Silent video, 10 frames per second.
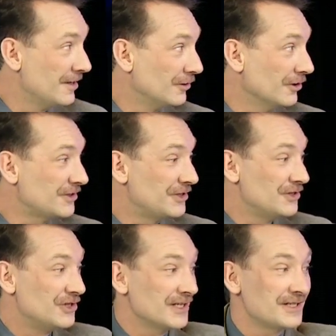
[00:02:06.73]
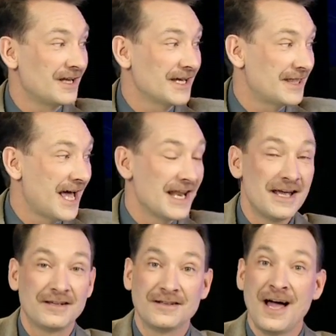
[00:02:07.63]
looks just like that
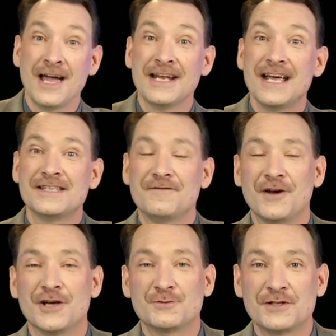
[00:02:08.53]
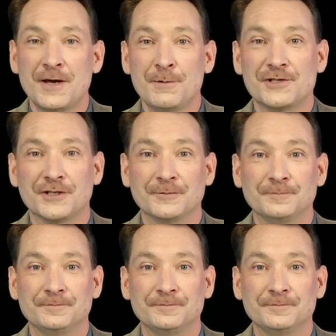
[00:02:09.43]
line as it varies with temperature.